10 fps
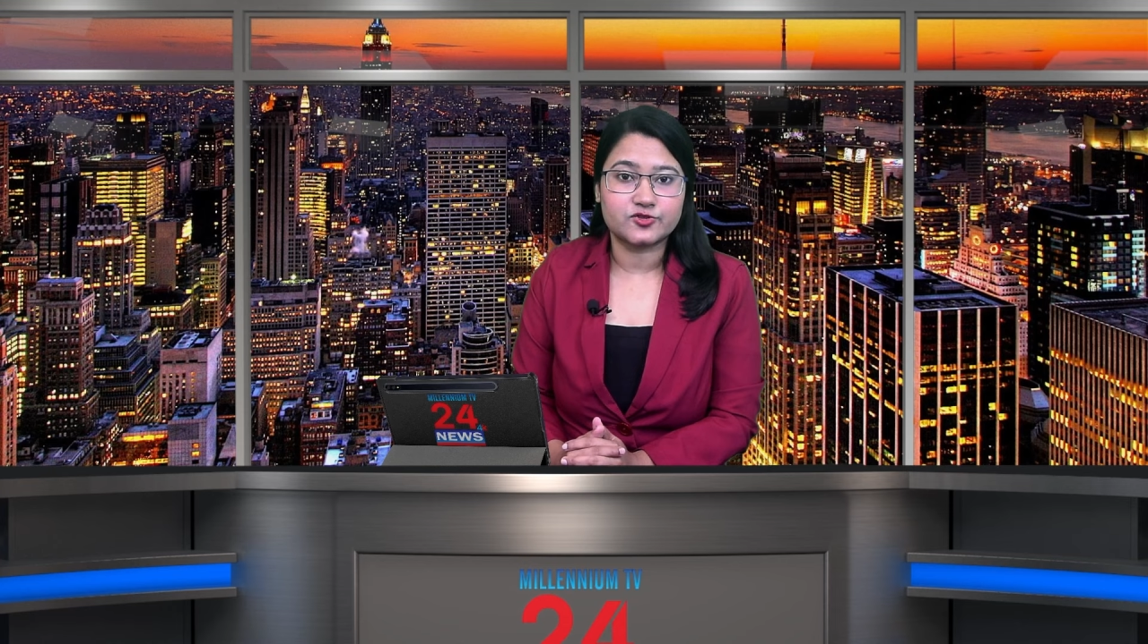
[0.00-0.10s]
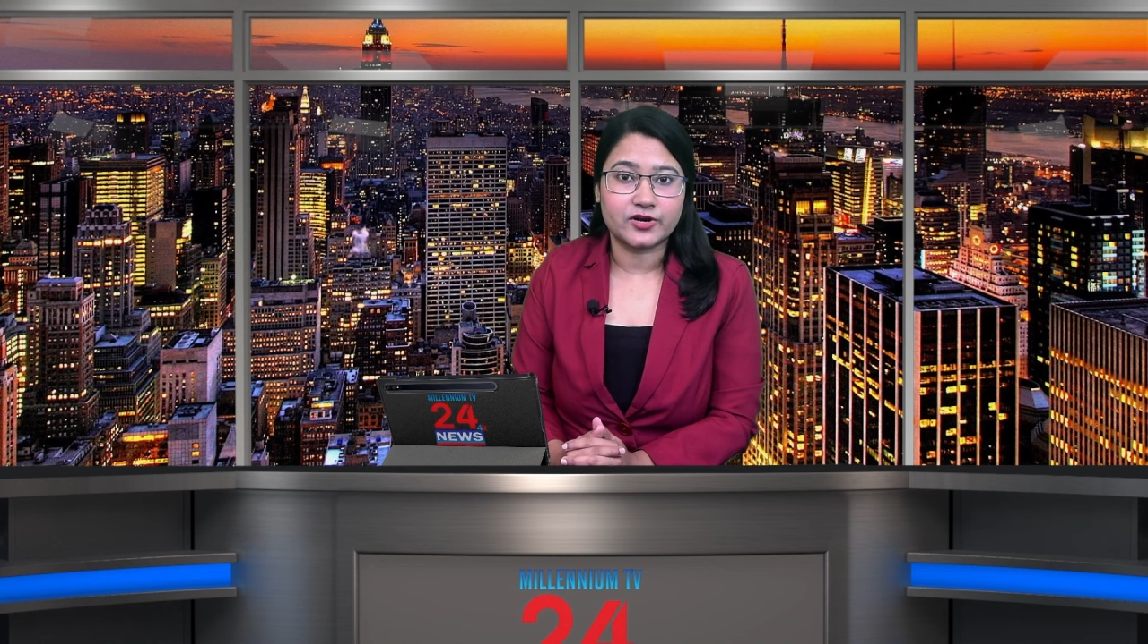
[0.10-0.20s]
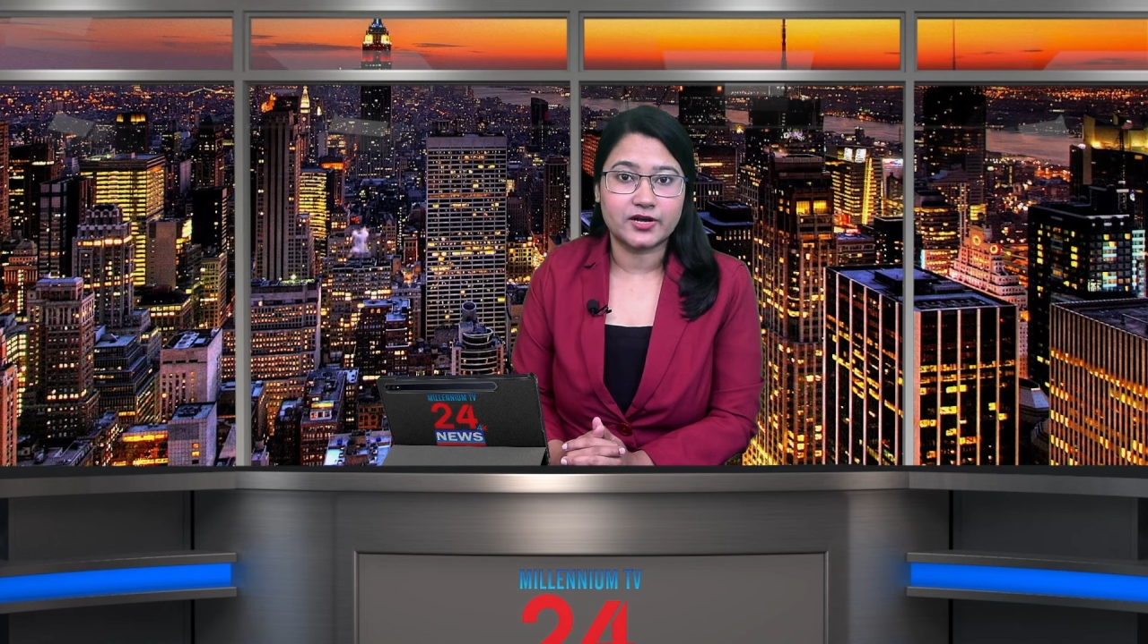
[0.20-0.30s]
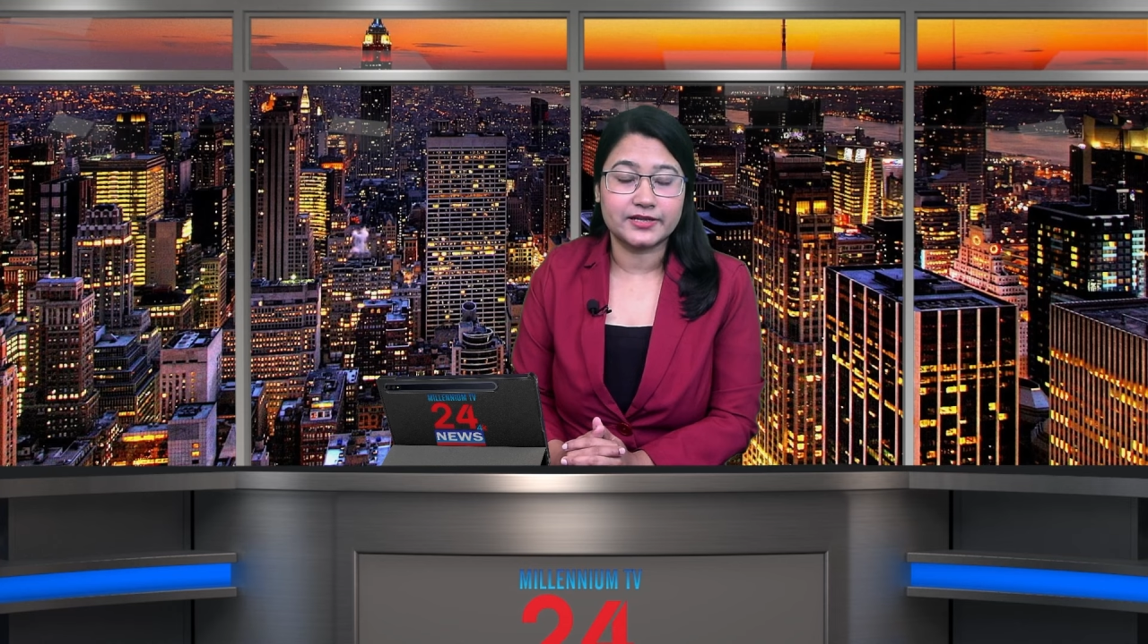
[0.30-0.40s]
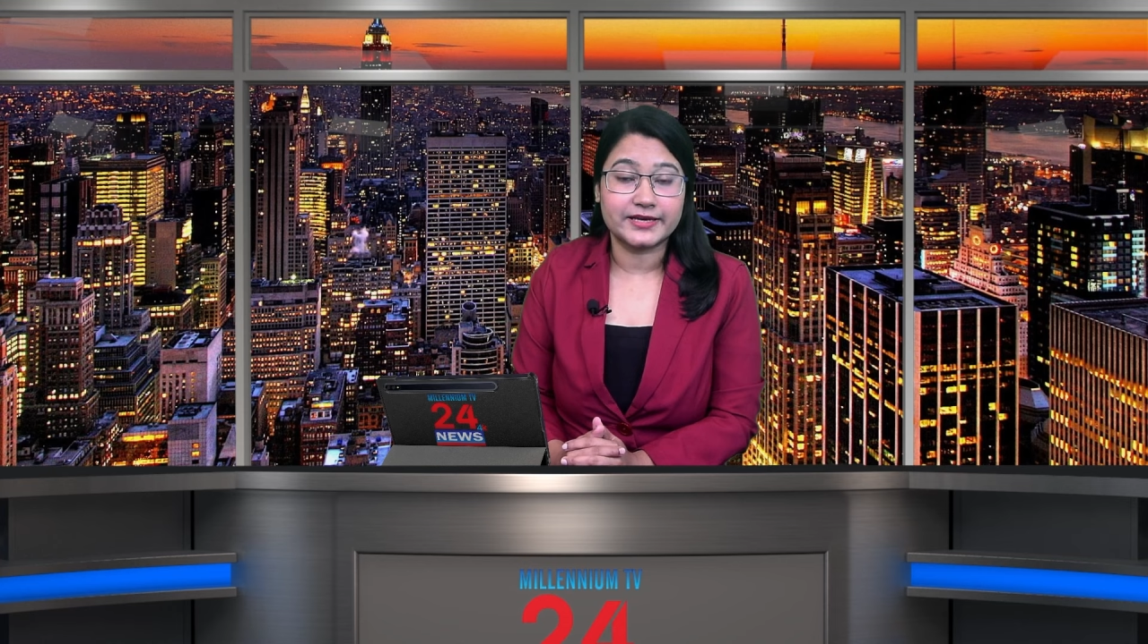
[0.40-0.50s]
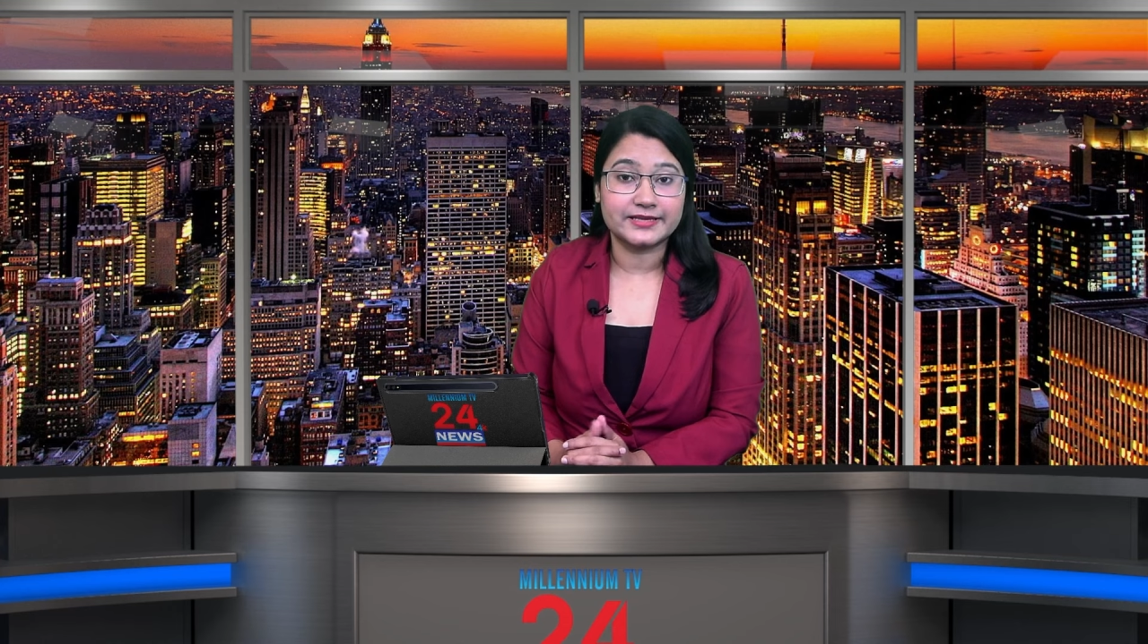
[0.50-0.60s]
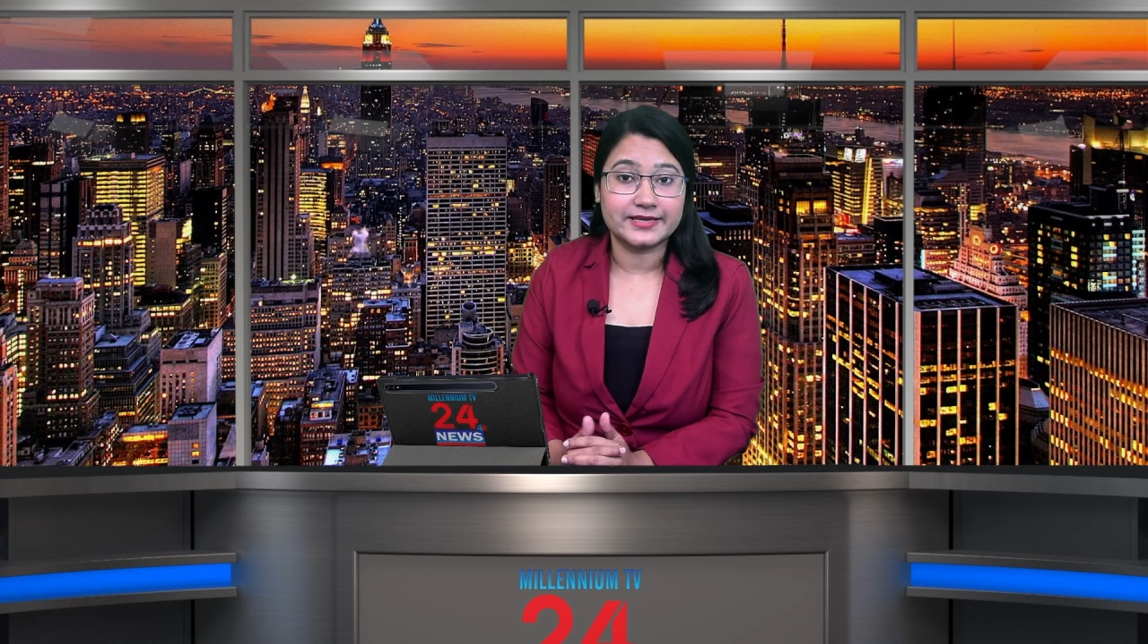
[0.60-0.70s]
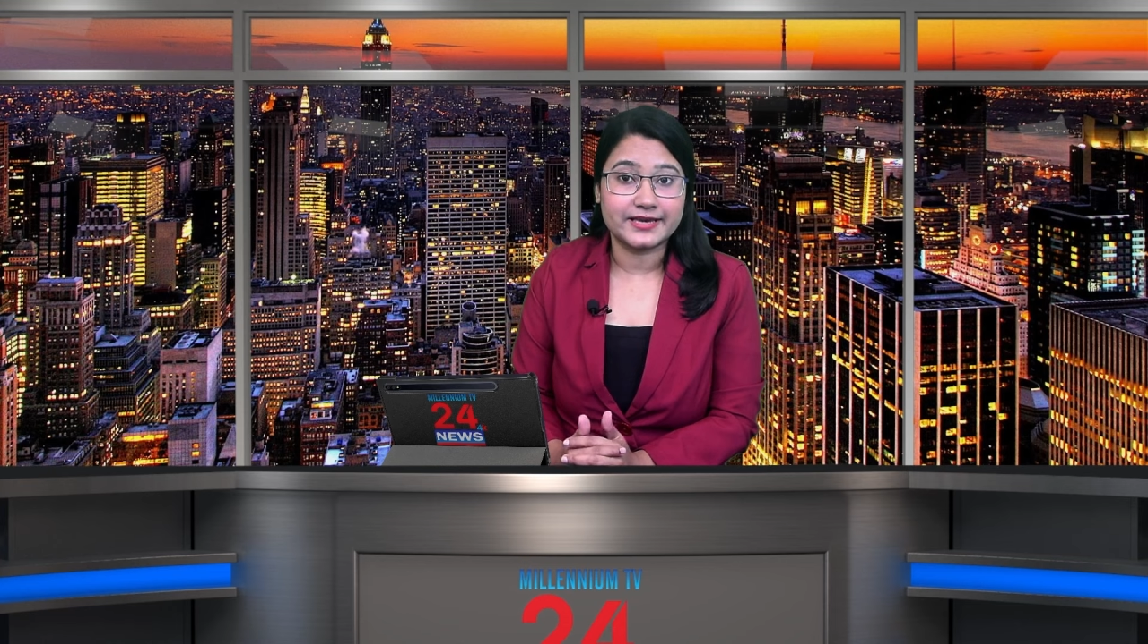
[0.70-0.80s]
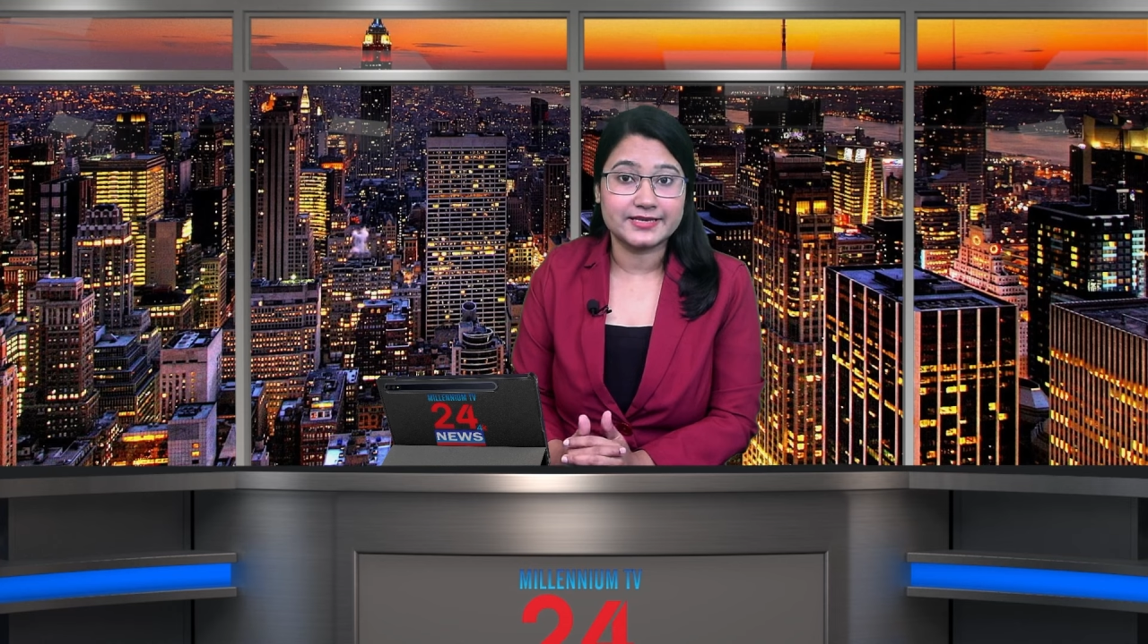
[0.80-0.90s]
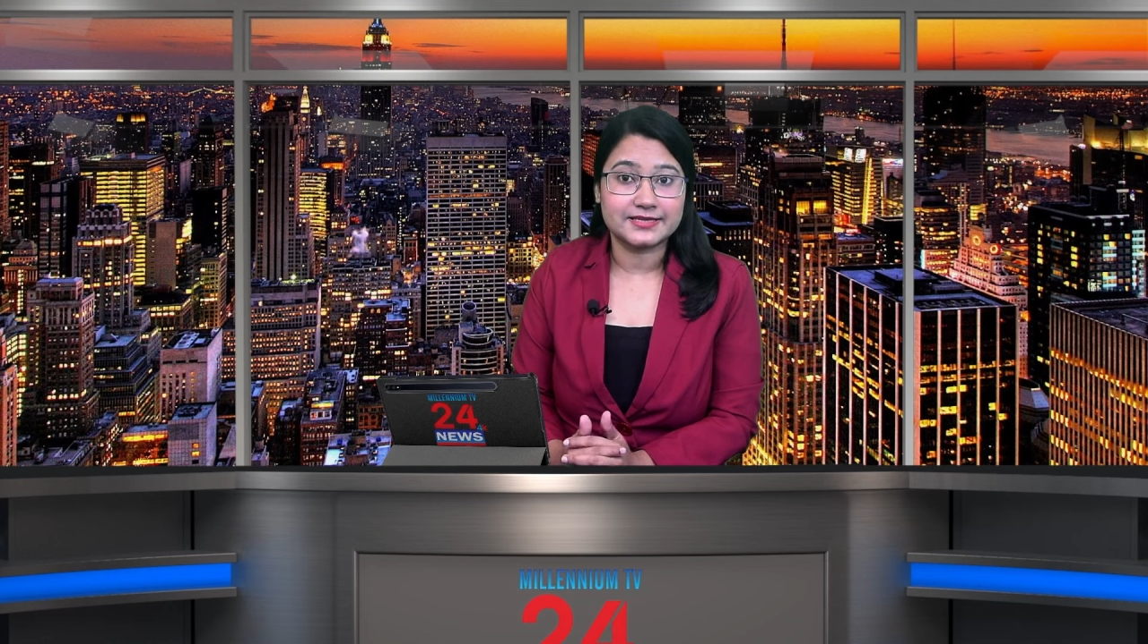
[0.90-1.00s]
trial in the
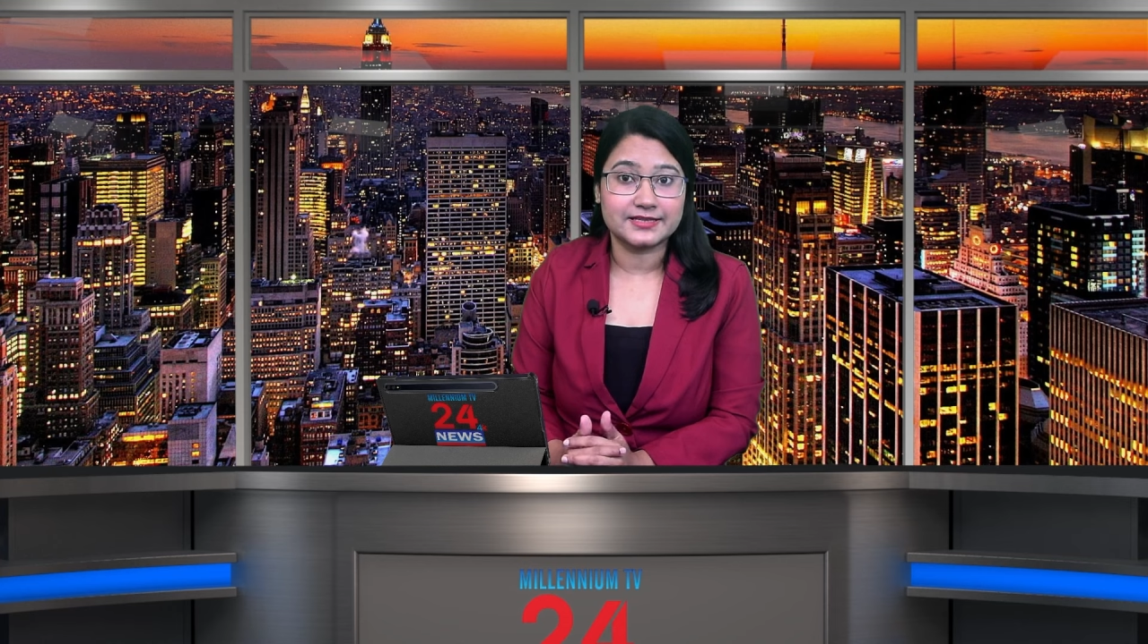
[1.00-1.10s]
case